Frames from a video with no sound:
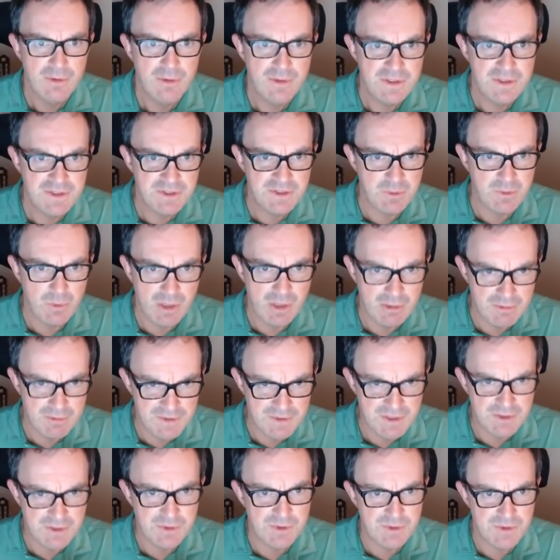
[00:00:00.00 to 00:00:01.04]
this square
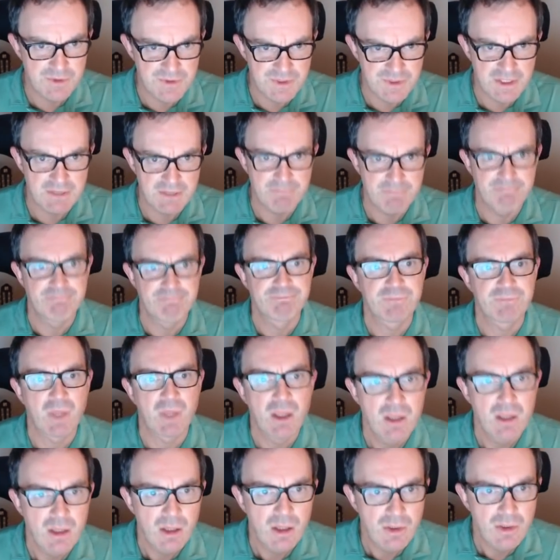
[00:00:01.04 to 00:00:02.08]
is interesting.
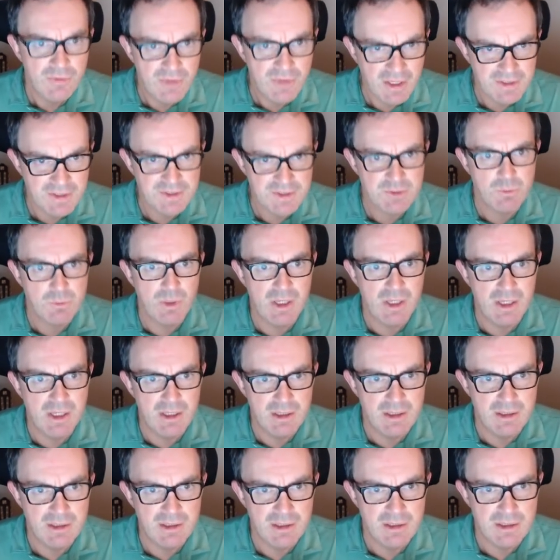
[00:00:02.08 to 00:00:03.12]
That
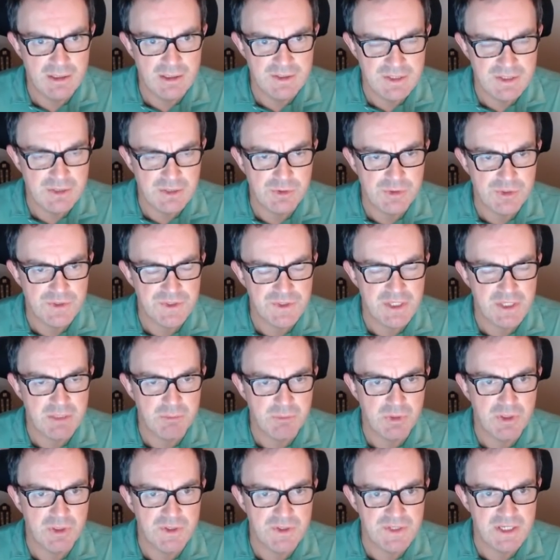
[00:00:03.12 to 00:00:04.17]
square is
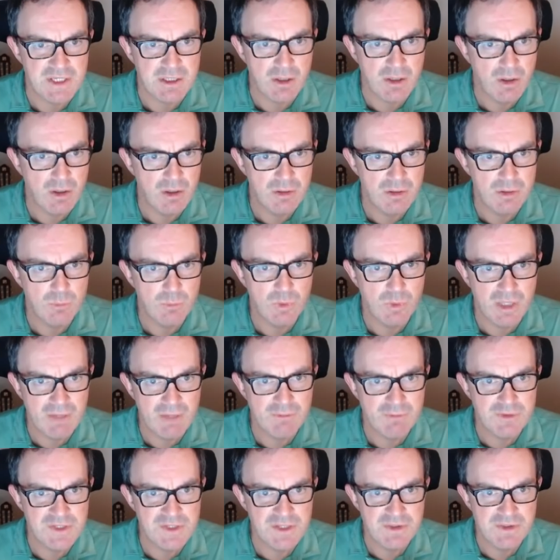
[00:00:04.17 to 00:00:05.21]
interesting because it can't,
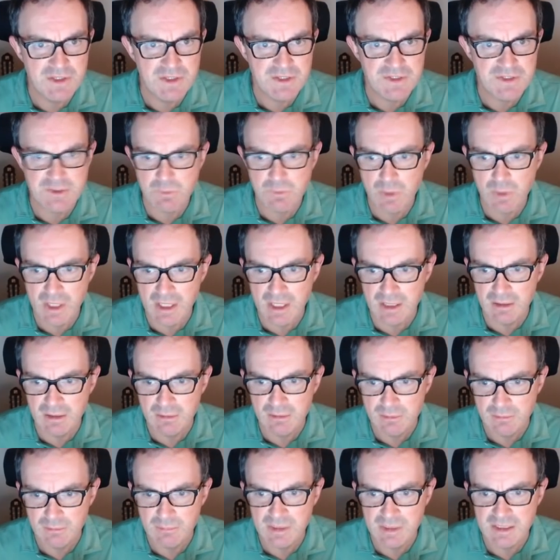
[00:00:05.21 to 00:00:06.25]
whatever's in this
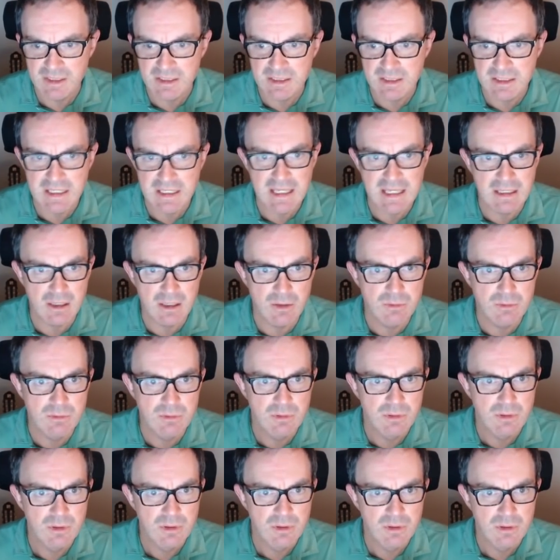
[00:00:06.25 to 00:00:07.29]
square, make it yellow.
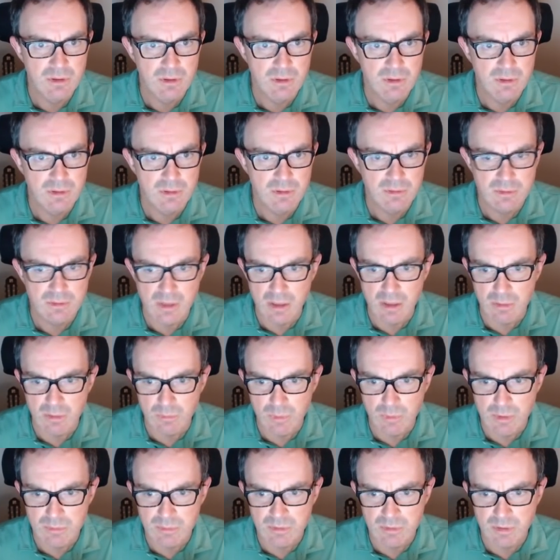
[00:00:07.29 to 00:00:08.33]
No, I
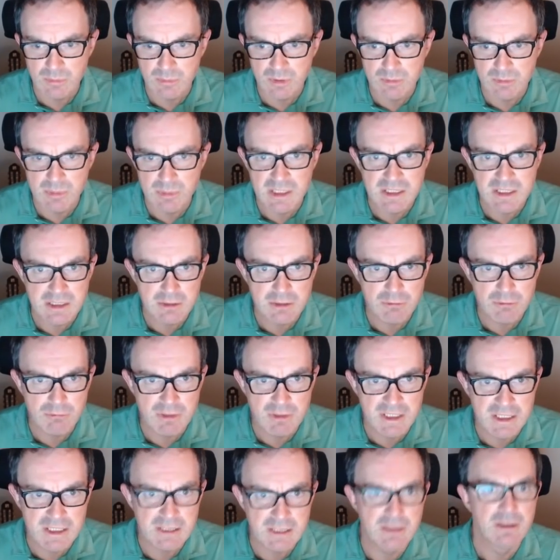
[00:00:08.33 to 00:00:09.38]
won't. I'm going to make it
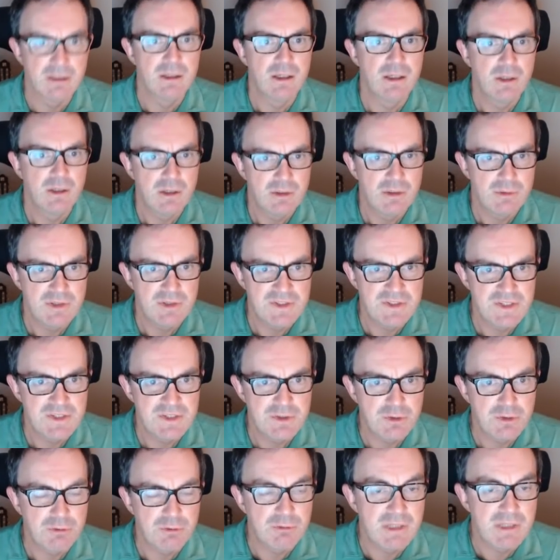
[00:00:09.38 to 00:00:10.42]
green. This
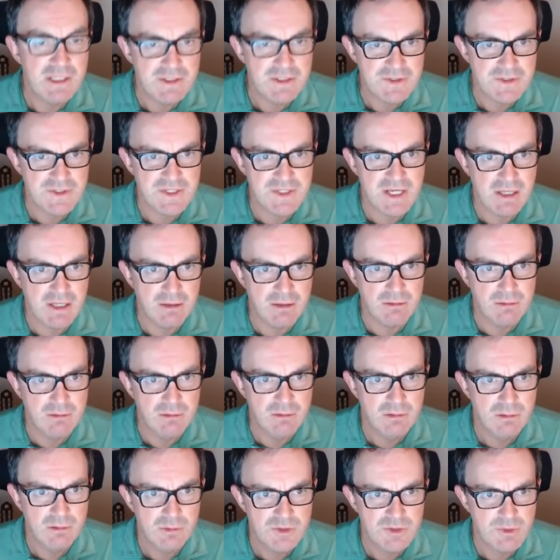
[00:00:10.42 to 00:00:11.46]
is a green cell,
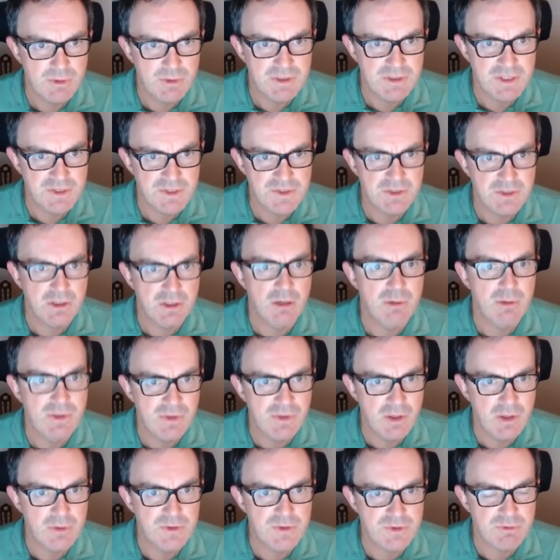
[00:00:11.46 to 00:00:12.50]
so it doesn't go in
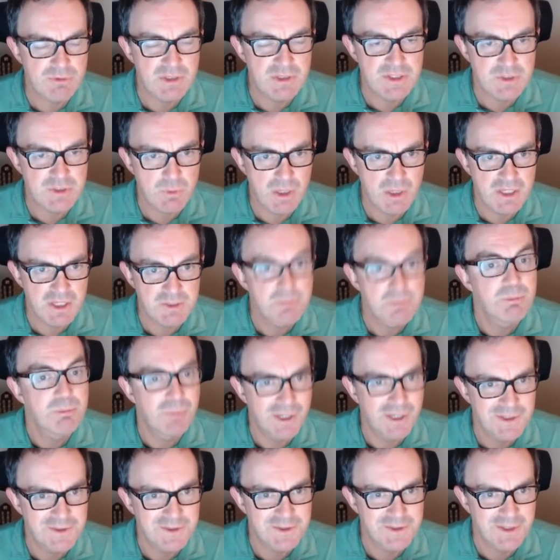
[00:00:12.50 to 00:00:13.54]
those three squares
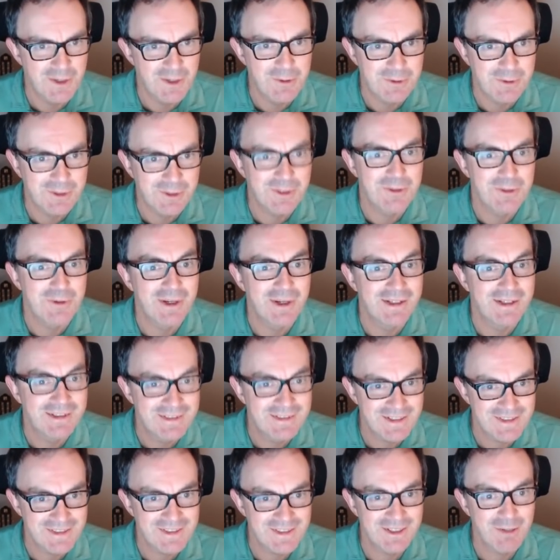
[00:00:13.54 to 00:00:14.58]
by Sudoku, and it
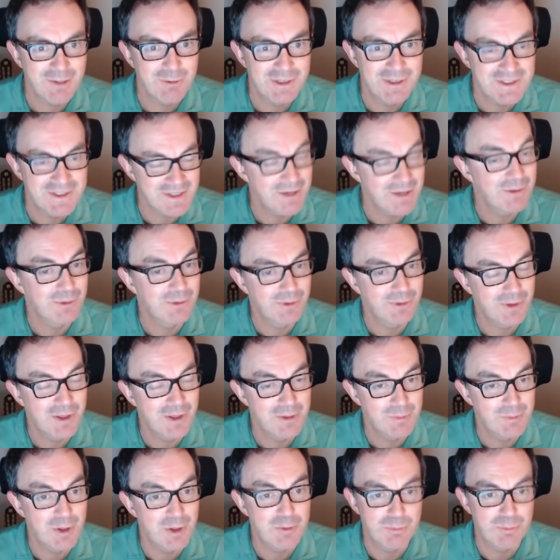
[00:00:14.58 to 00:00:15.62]
doesn't go on its own
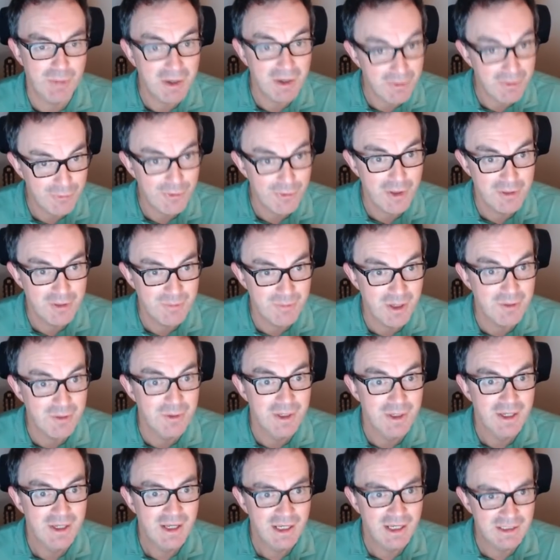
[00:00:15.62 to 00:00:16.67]
thermo by thermo,
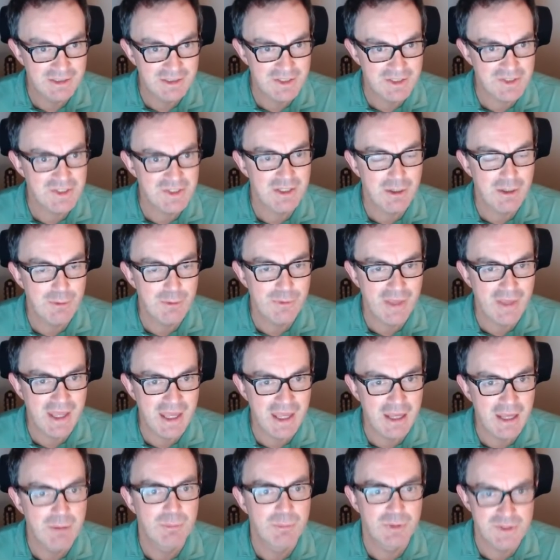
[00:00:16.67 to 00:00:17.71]
and it doesn't go
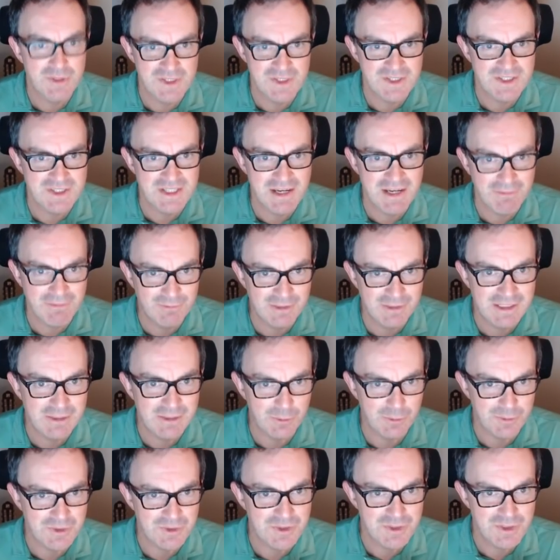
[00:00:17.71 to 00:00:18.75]
there because it's definitely
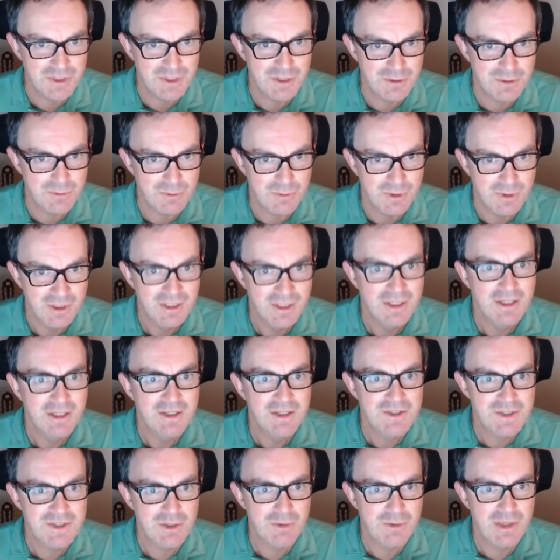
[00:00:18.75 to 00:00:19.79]
not a 2.
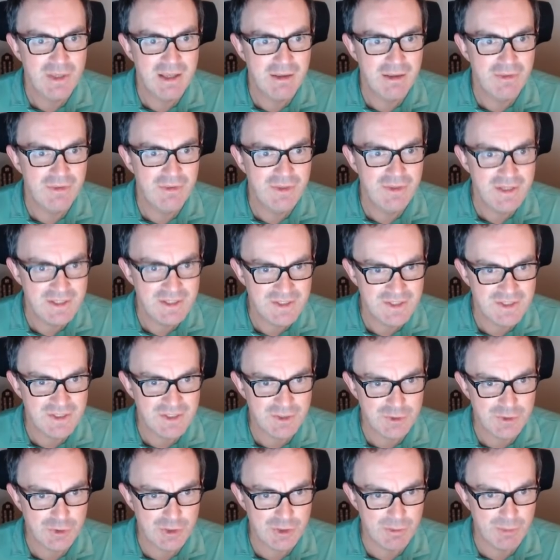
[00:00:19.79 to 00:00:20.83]
So that
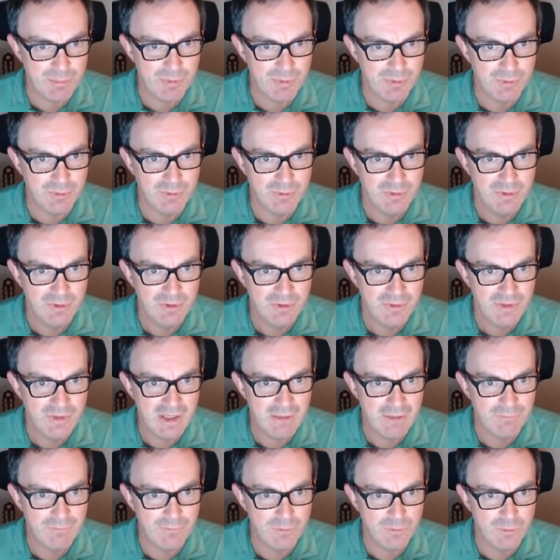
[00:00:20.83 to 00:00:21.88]
this triple,
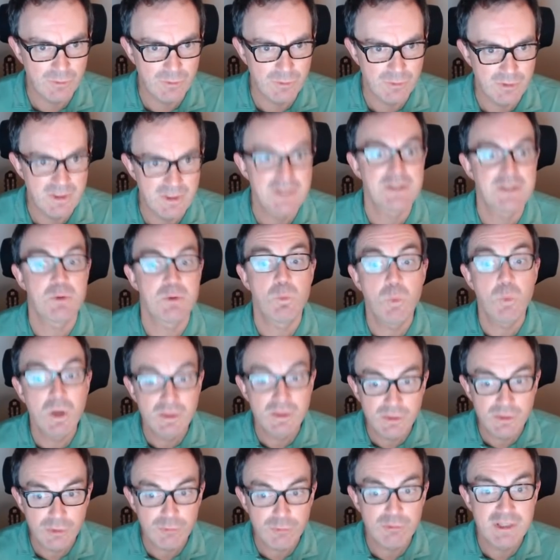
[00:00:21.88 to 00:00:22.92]
therefore, is a
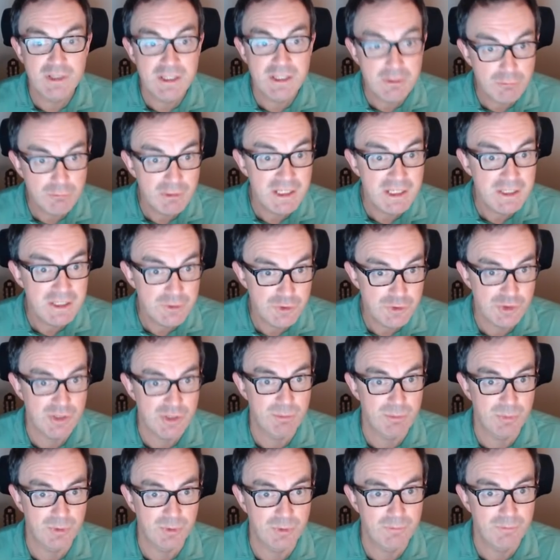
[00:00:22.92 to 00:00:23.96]
1-3 green
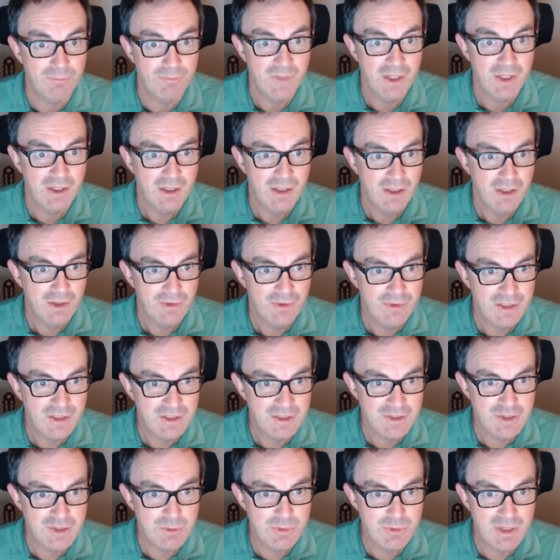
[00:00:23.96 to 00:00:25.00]
triple.
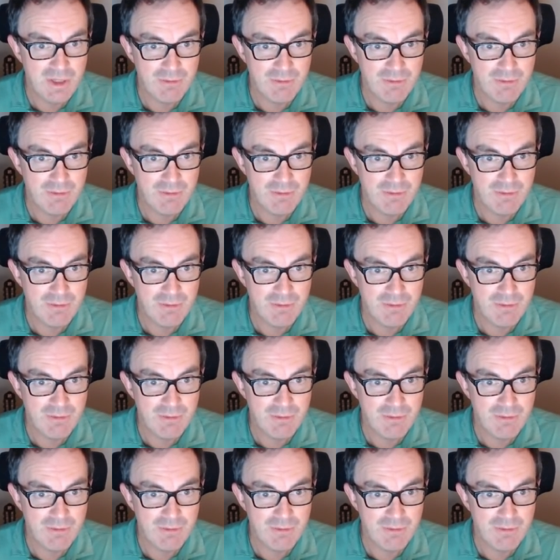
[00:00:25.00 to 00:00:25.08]
Things you